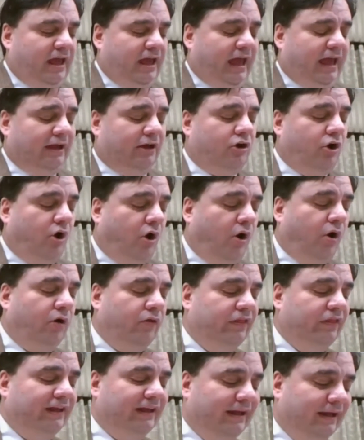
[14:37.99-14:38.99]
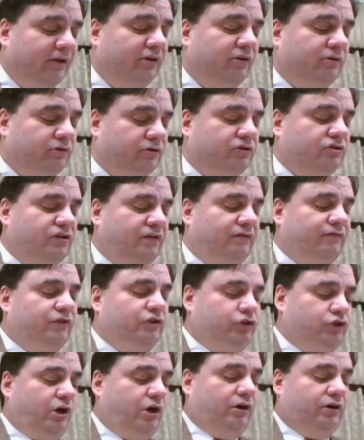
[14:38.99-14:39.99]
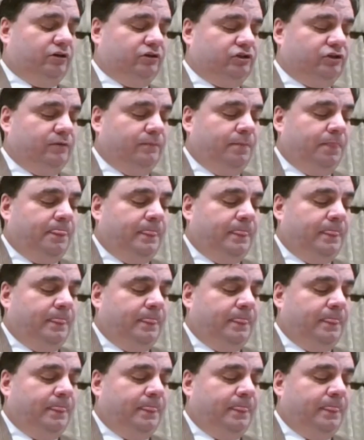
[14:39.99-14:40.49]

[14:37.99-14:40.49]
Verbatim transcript: and called the elders of the church.